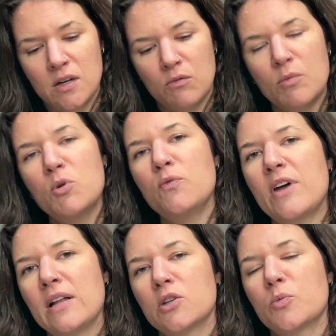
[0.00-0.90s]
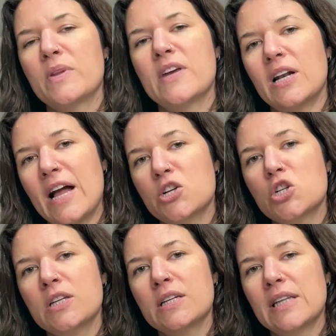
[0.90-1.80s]
remove that loop, and that'll
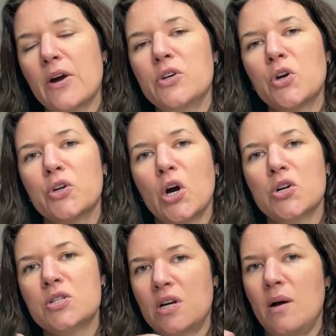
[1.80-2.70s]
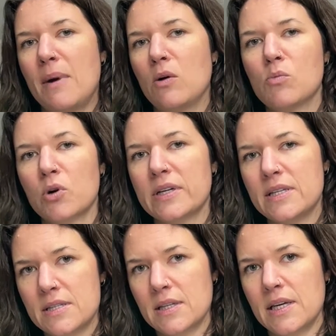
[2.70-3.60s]
actually allow your yarn to come out more
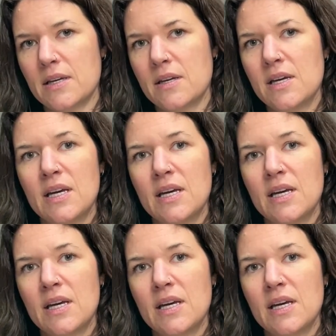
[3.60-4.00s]
easily.